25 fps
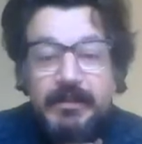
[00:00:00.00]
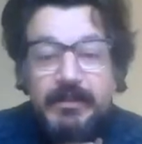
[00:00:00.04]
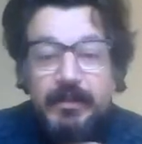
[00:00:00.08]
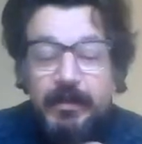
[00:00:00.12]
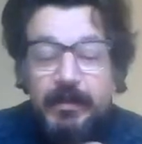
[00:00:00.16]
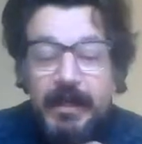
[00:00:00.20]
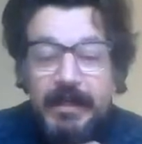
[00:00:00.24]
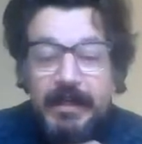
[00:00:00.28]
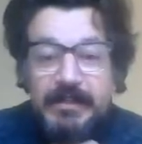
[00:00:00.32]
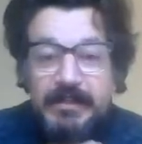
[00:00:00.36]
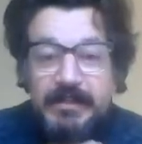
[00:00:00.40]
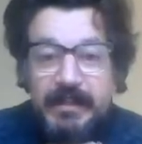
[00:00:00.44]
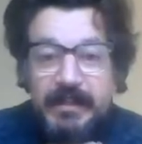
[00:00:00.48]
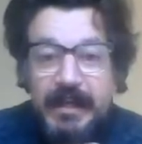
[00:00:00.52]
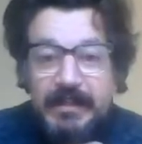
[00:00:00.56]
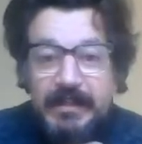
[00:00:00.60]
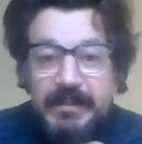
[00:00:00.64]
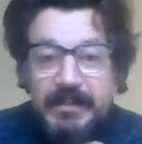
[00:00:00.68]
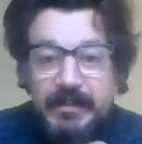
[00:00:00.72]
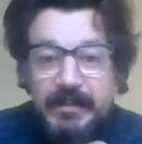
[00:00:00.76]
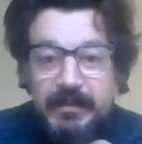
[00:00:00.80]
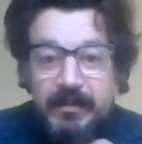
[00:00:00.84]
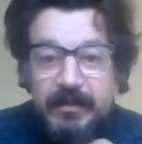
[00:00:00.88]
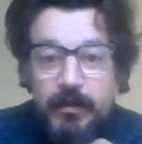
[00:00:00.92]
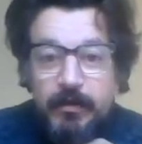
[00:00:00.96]
that's
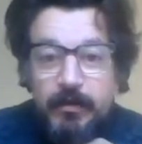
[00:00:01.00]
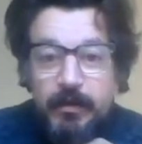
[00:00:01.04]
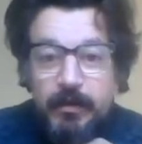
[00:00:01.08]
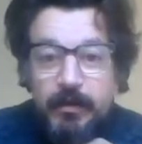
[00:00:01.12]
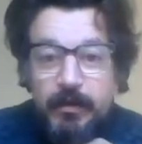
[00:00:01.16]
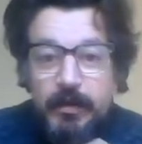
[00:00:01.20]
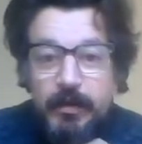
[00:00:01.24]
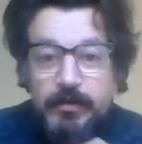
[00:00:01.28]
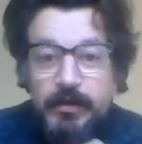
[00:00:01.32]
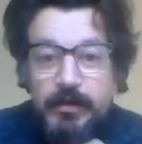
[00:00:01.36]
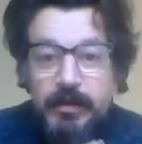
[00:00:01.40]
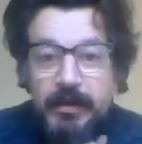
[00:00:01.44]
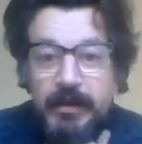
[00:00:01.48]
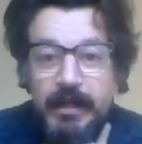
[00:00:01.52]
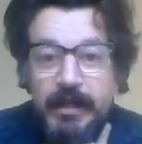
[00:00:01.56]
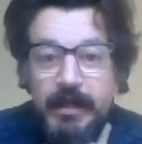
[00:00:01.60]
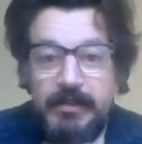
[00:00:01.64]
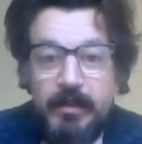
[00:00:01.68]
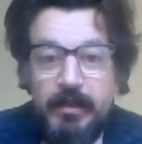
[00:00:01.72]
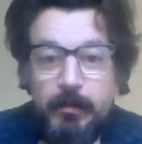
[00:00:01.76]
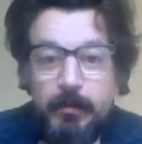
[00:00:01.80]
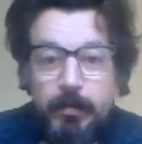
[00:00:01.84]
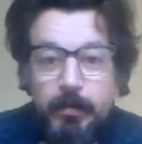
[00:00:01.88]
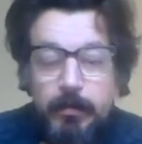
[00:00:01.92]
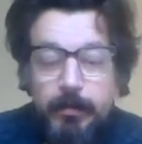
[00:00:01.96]

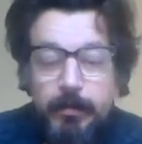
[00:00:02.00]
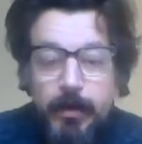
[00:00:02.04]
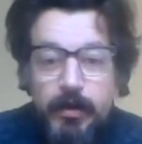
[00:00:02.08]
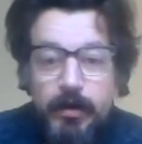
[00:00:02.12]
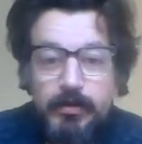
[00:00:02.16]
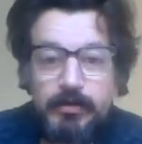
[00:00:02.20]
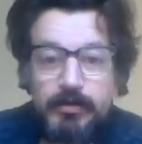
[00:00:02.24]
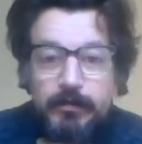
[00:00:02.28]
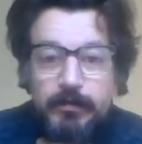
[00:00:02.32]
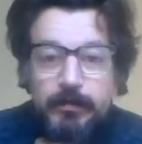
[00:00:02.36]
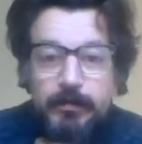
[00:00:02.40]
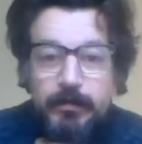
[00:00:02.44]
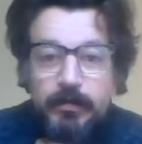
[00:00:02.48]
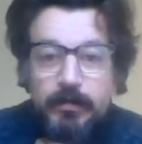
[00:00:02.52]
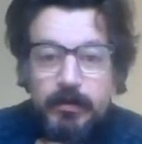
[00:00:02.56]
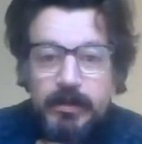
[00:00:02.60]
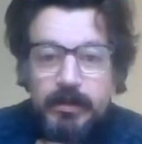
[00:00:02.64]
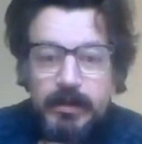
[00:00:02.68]
our proposal for